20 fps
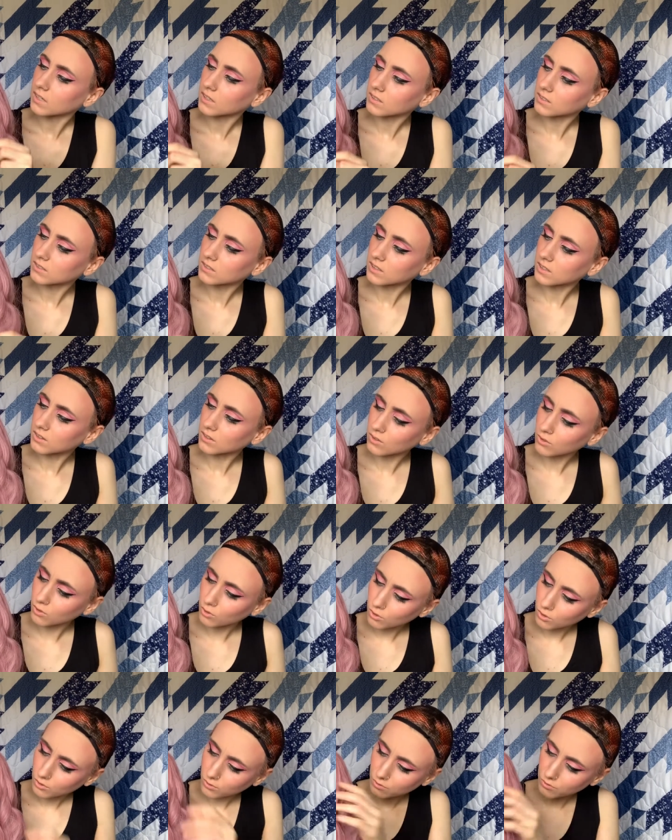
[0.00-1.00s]
It's a
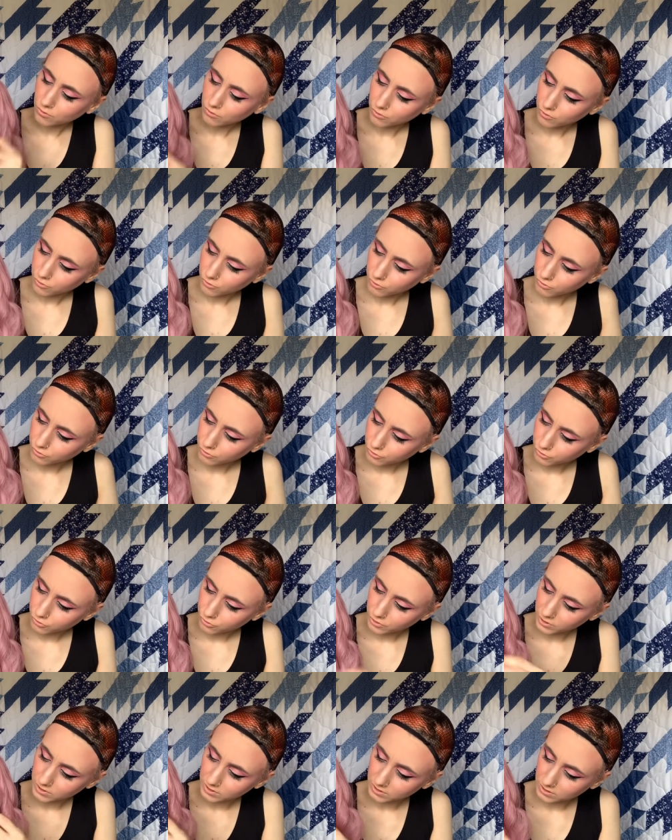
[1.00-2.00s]
little
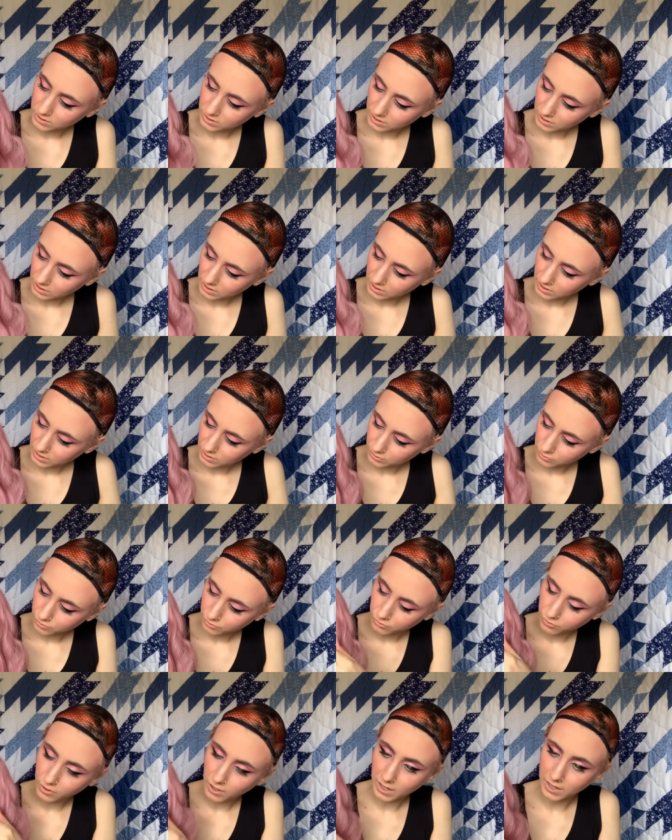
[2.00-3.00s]
frizzy and
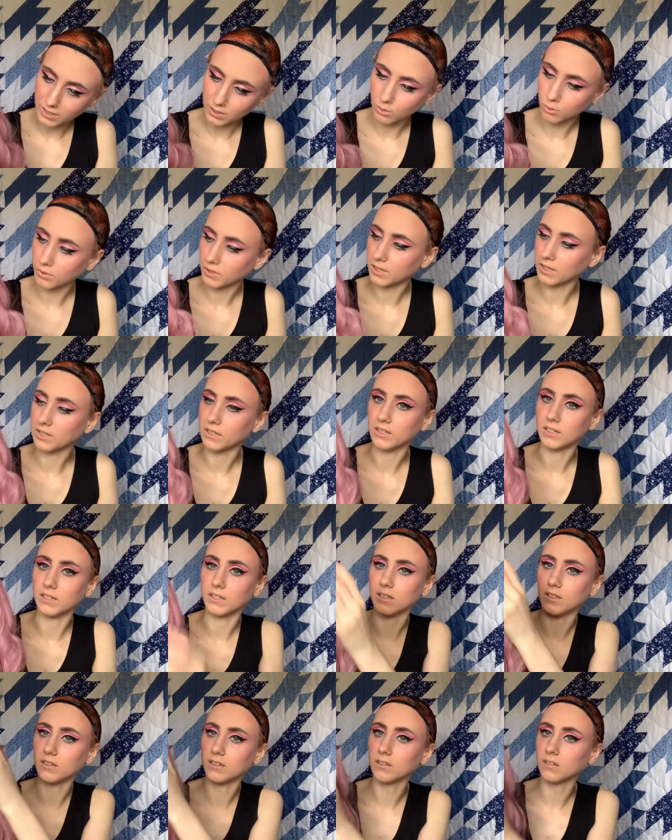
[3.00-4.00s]

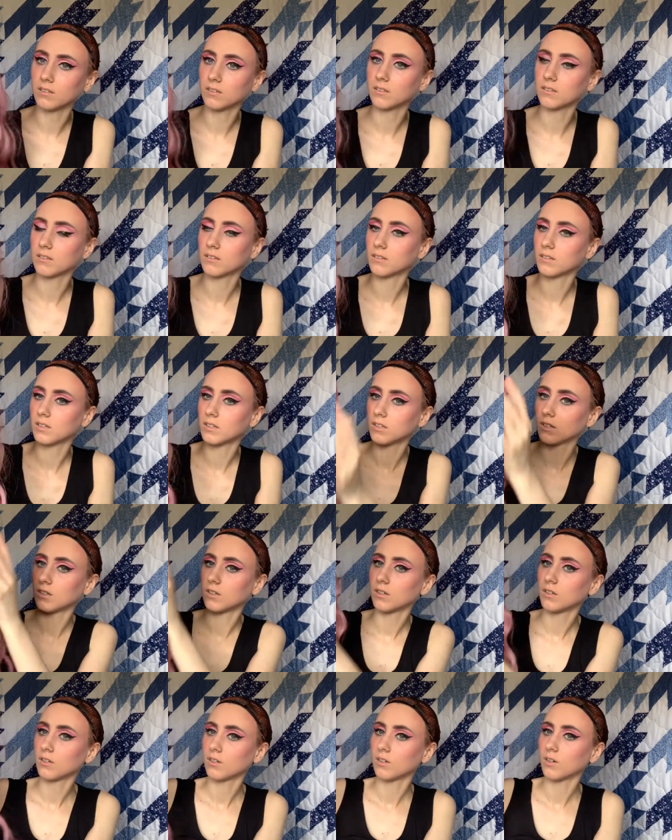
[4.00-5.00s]
flyaway-y
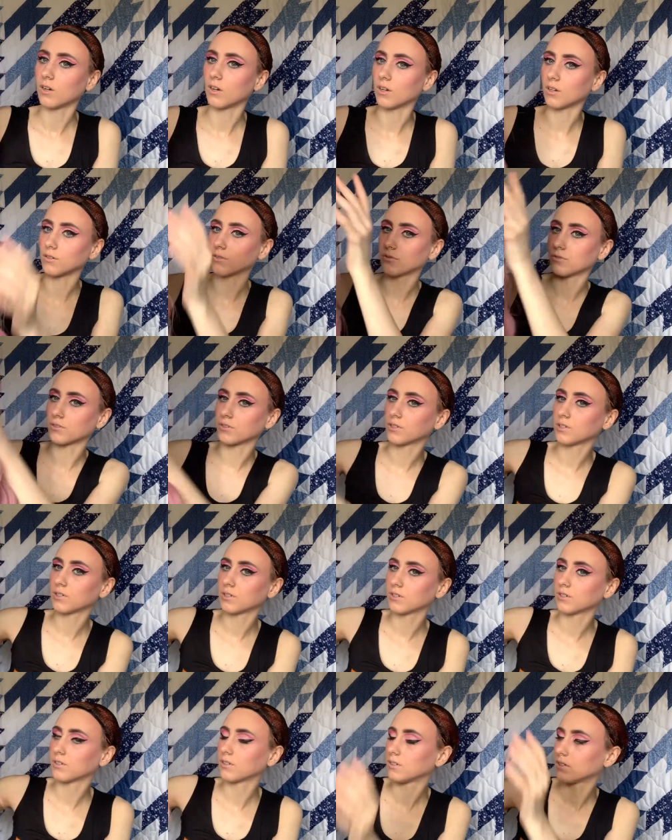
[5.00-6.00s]
off.
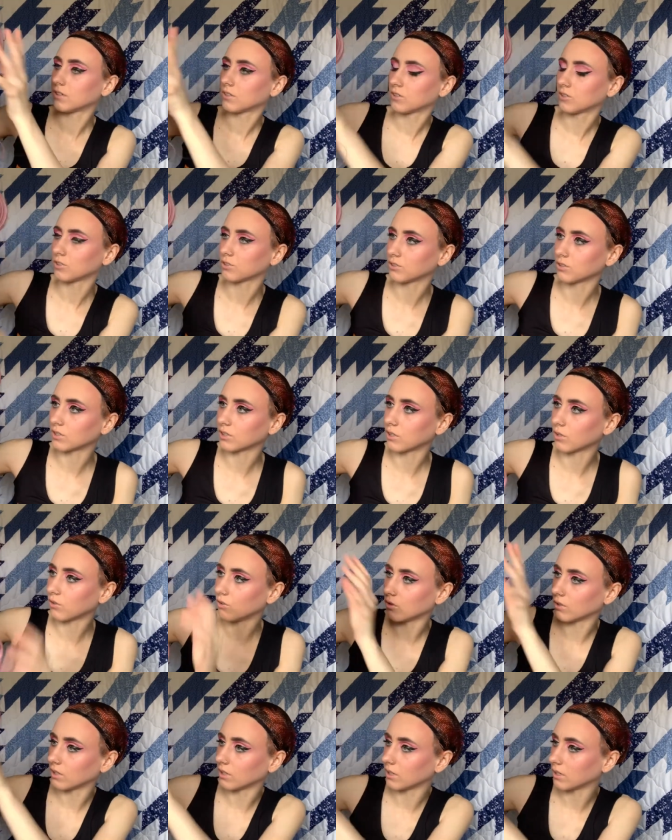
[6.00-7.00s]
Just like
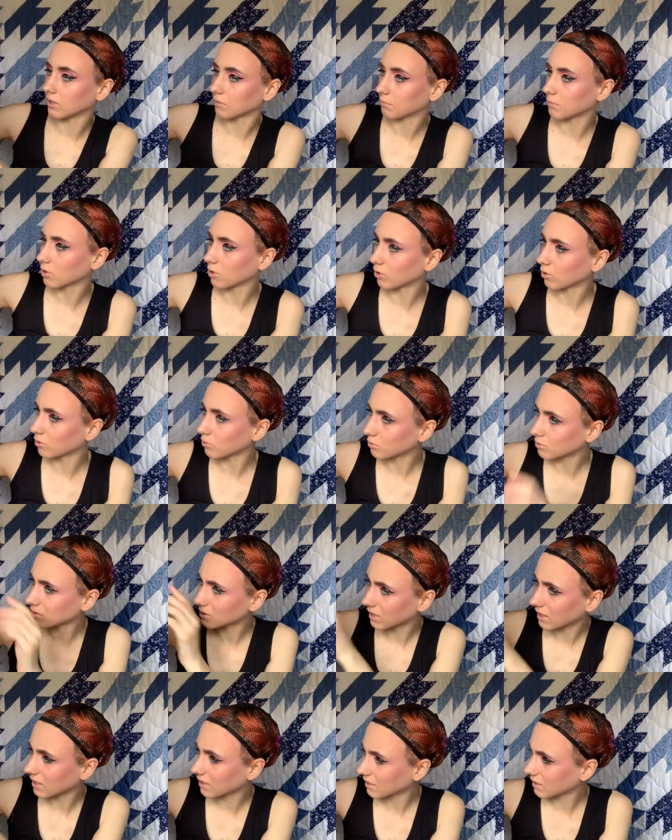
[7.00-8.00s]
looking up close
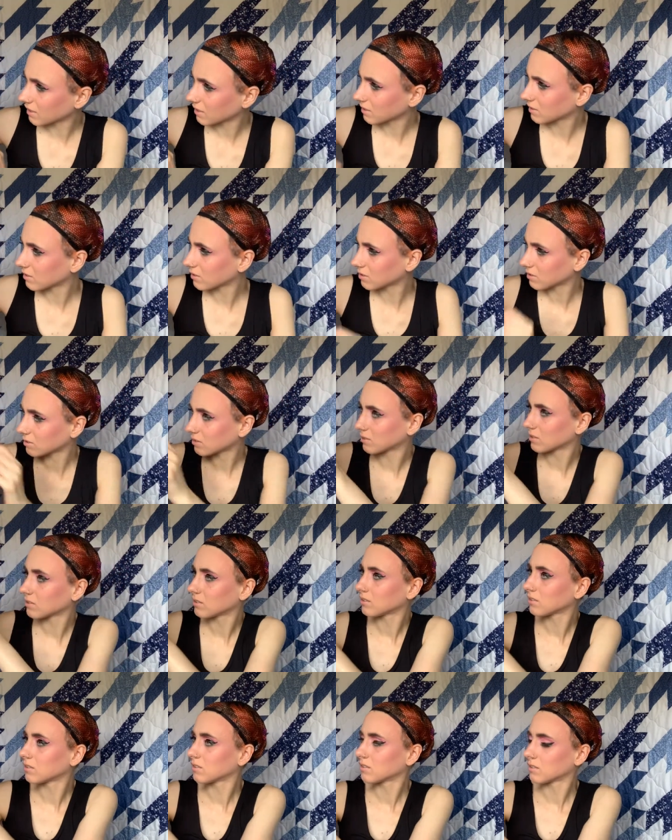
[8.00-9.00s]
at it,
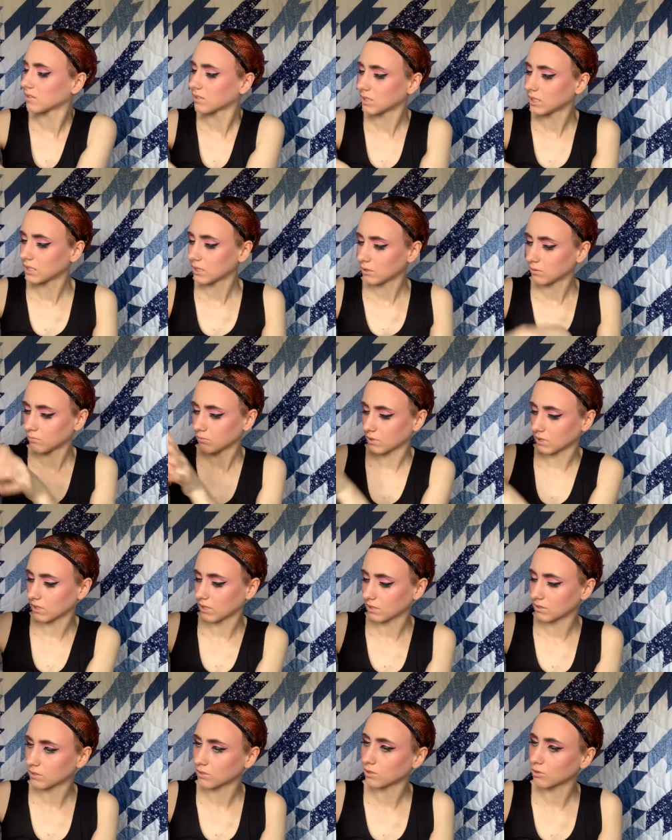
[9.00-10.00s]
but
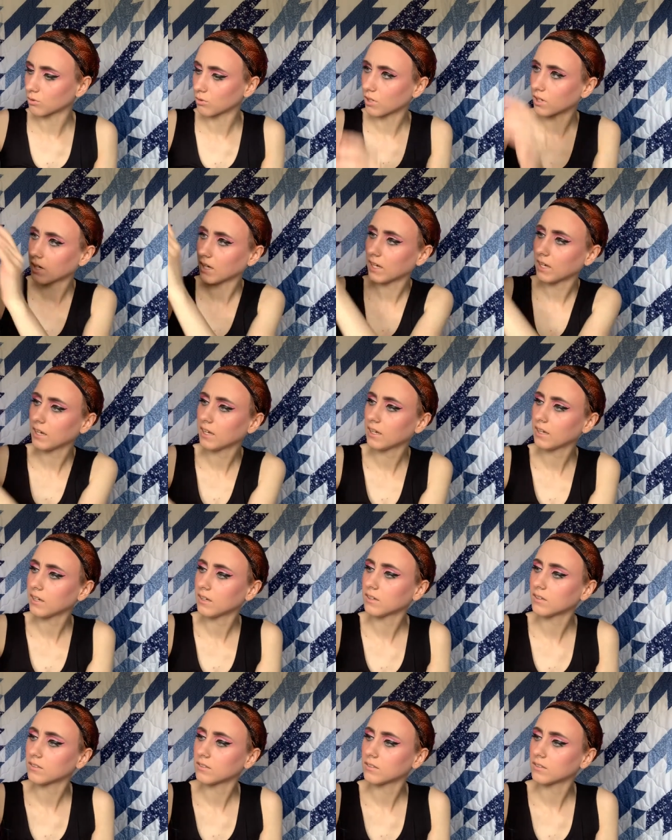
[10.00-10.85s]
that's okay.